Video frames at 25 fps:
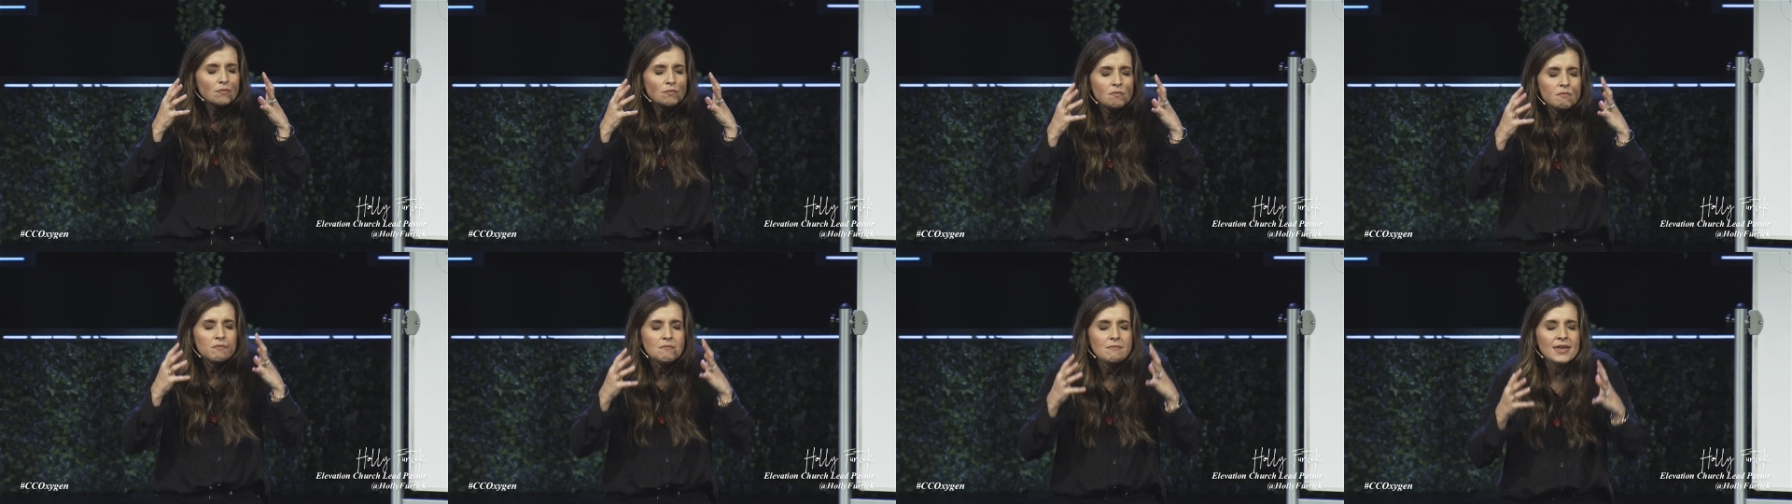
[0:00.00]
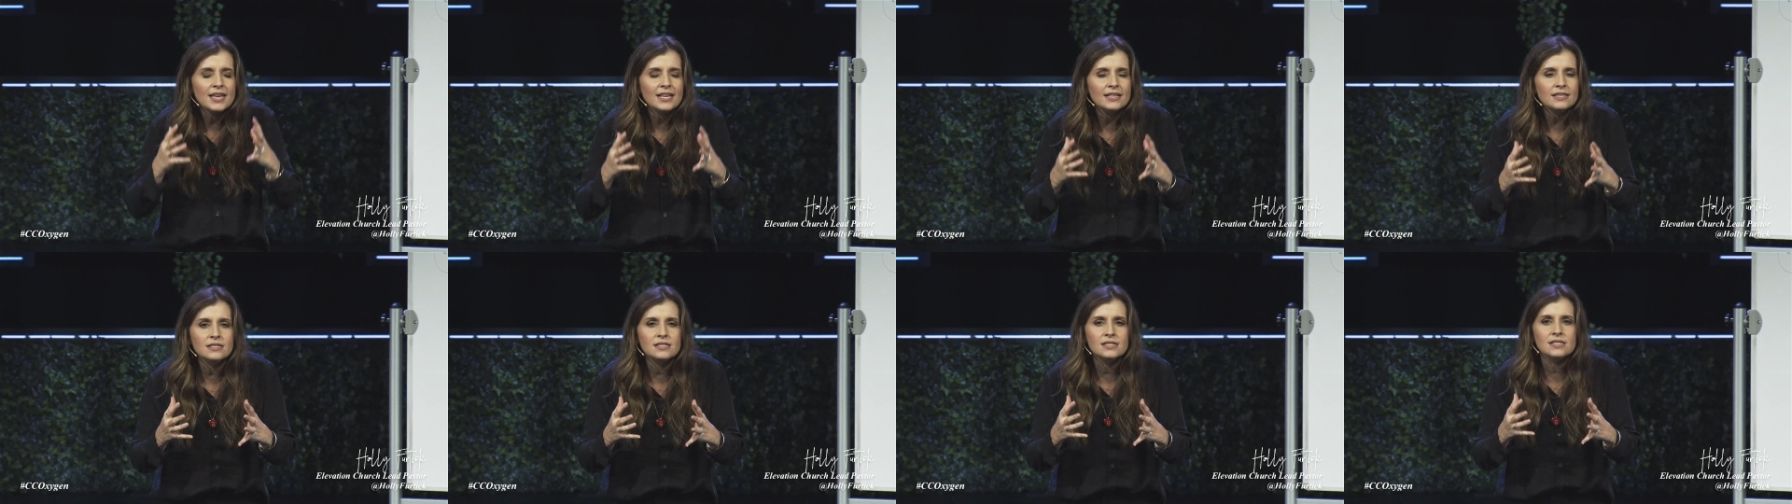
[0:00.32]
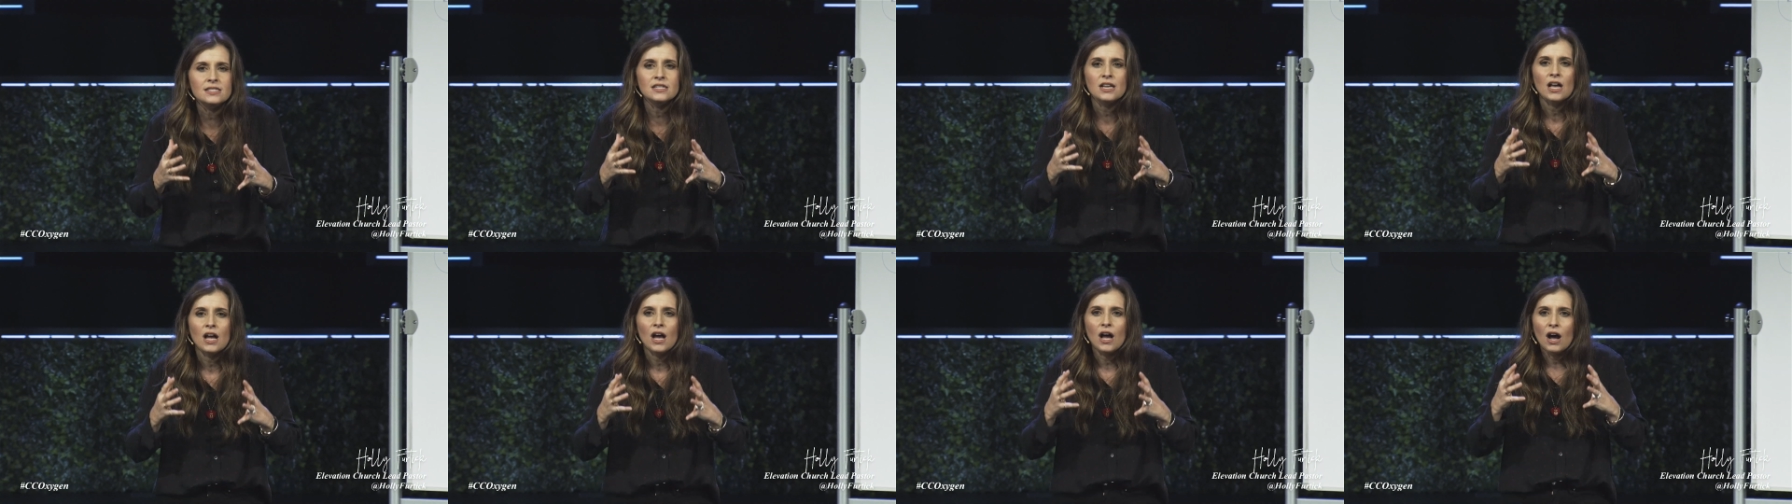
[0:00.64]

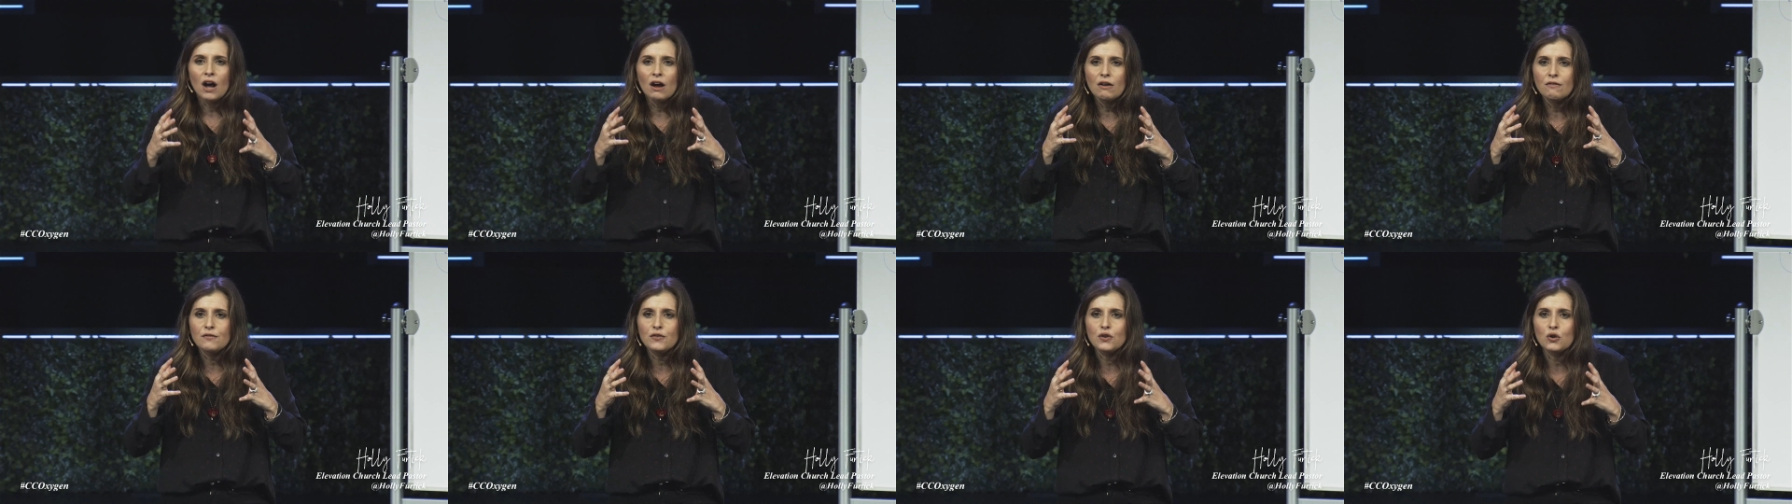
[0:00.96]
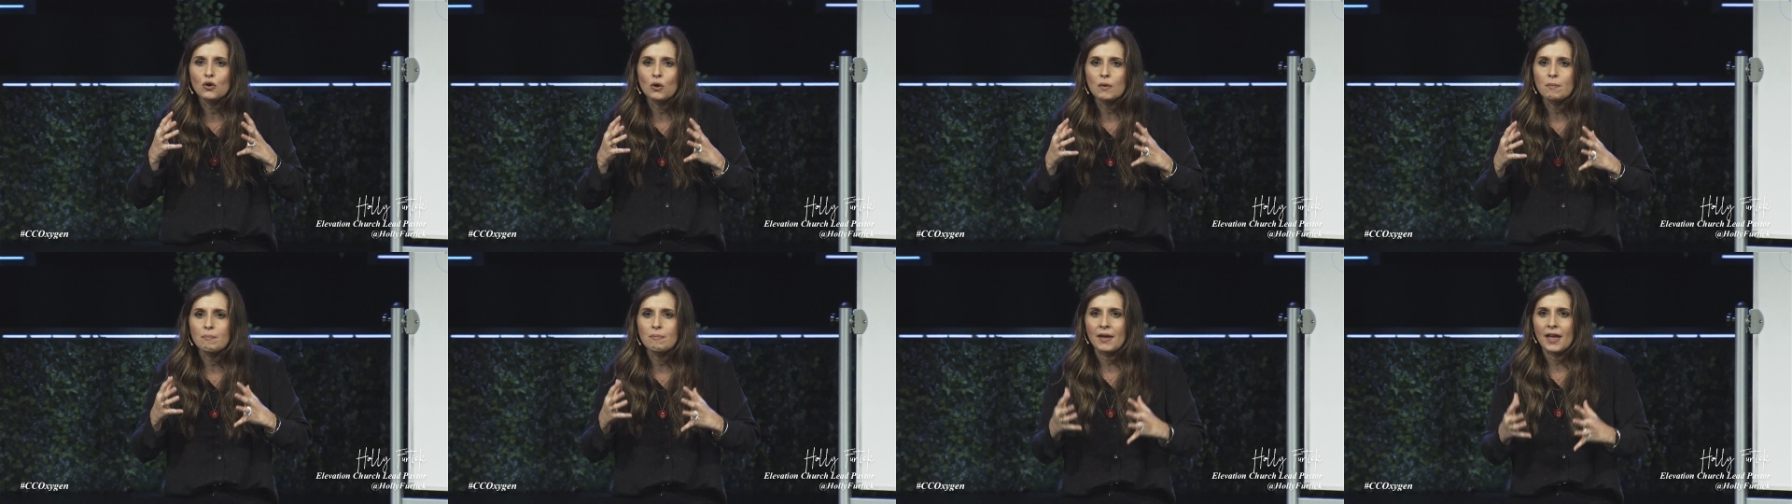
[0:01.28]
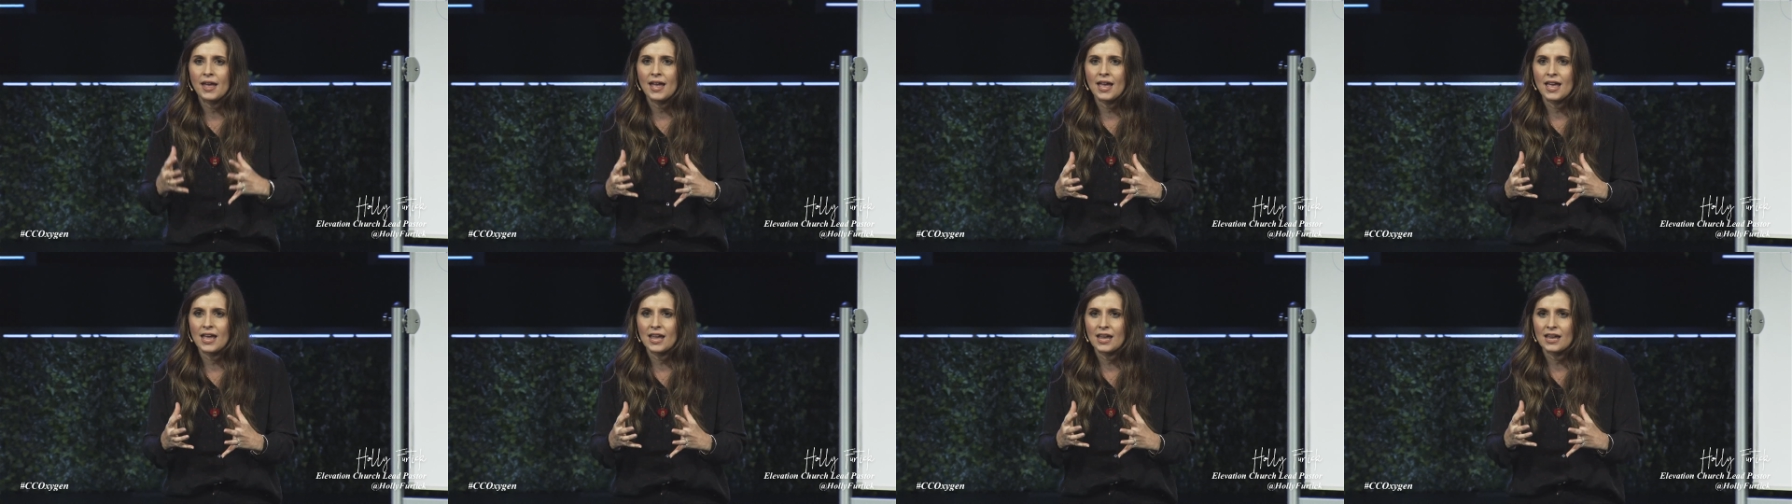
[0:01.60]
midst of your
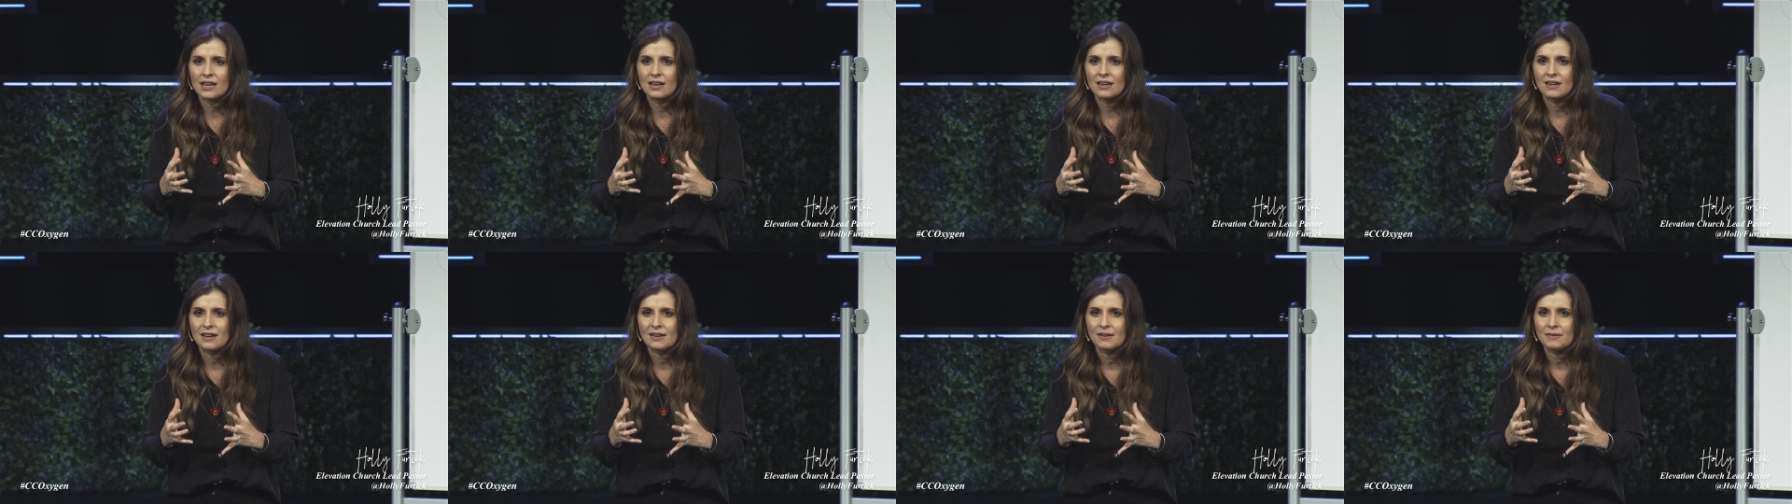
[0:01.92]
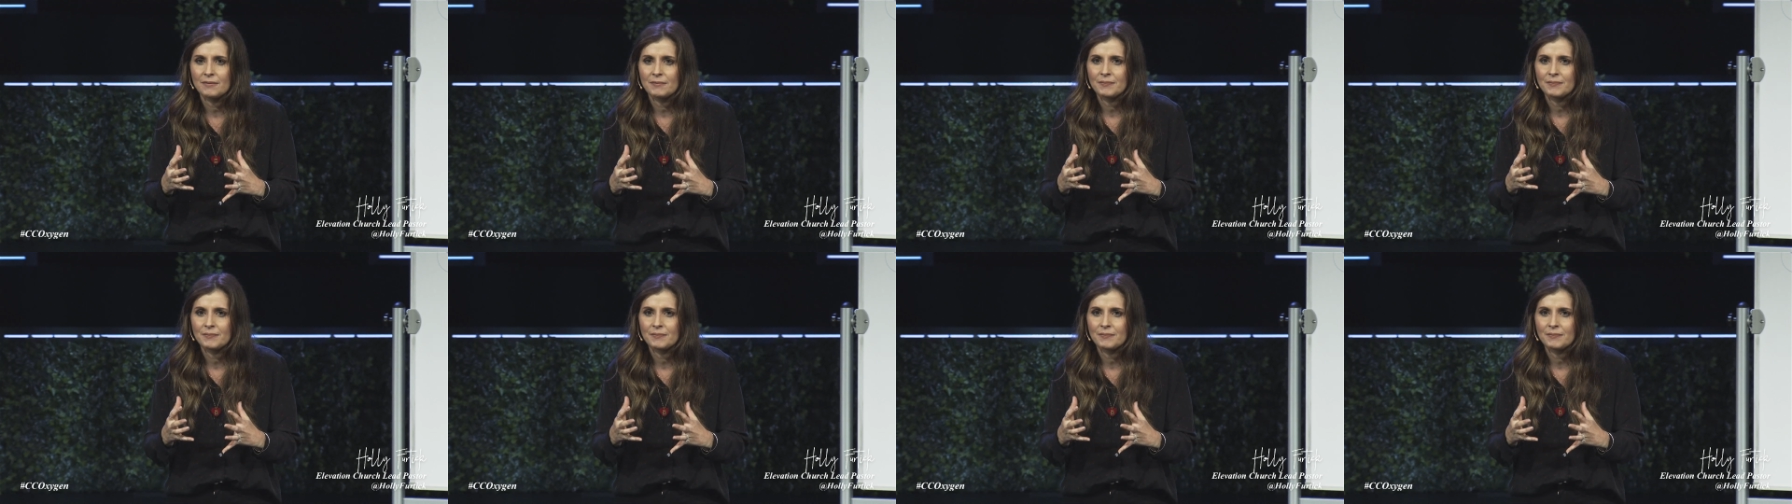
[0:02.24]
pain.